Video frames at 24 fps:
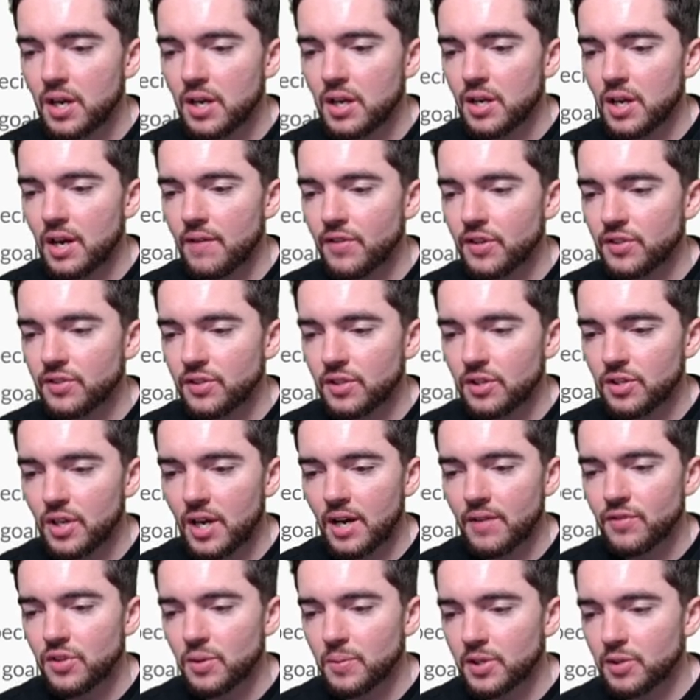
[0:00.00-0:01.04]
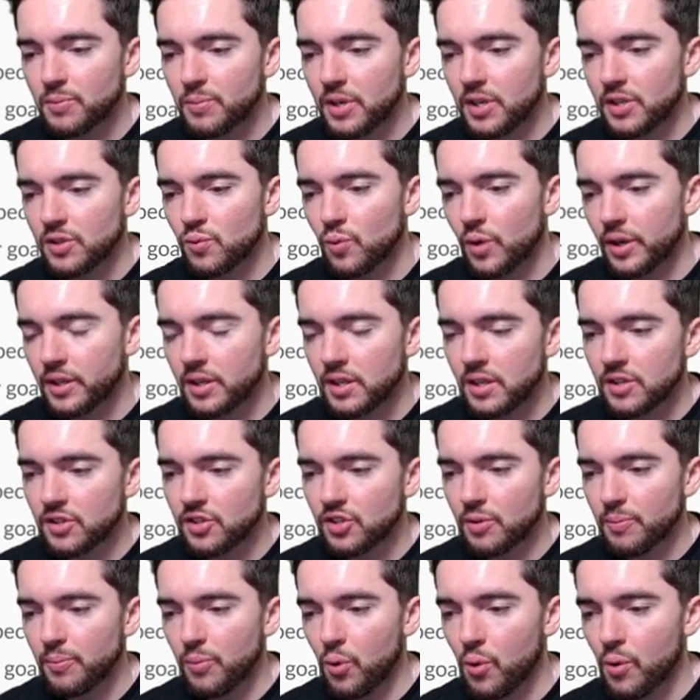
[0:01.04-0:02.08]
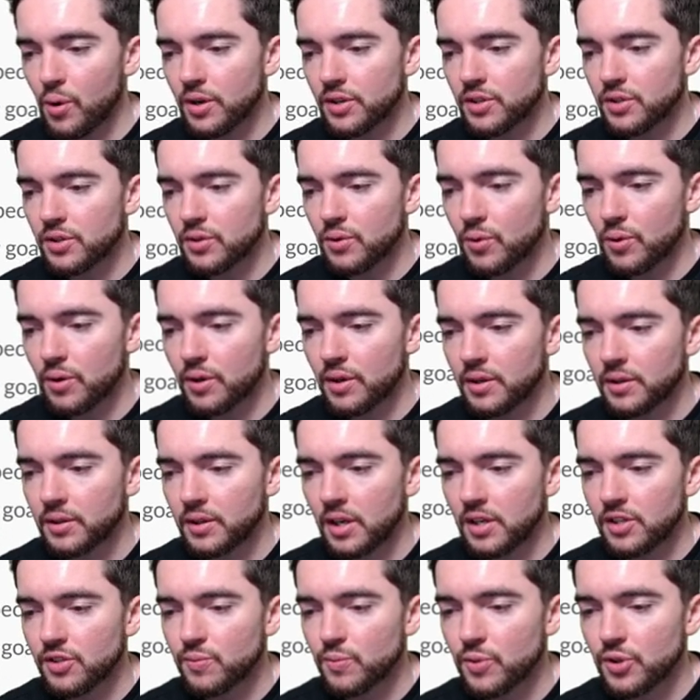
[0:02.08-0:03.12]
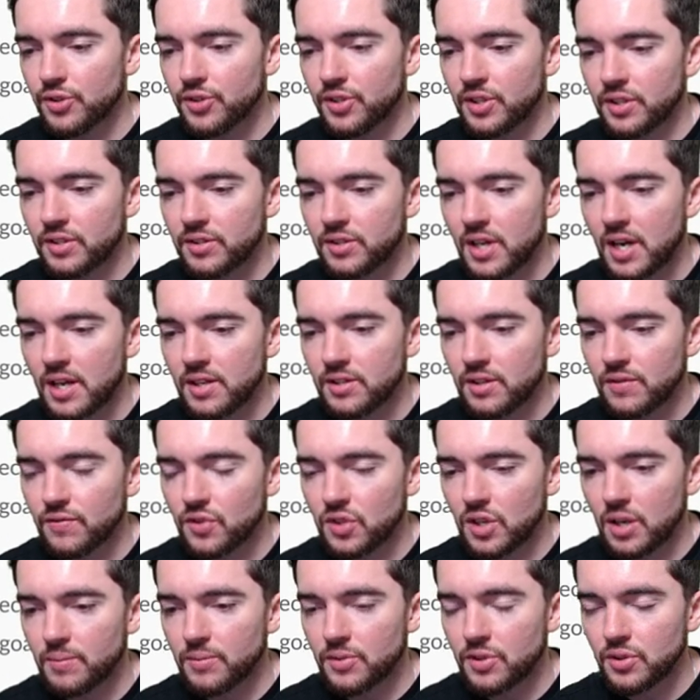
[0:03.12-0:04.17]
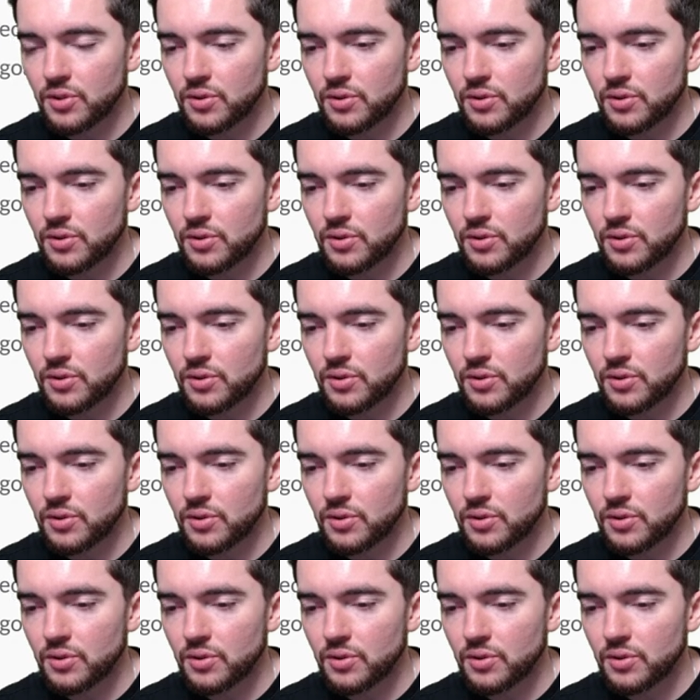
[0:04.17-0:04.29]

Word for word: You have a, you have some experience working in support or customer success of some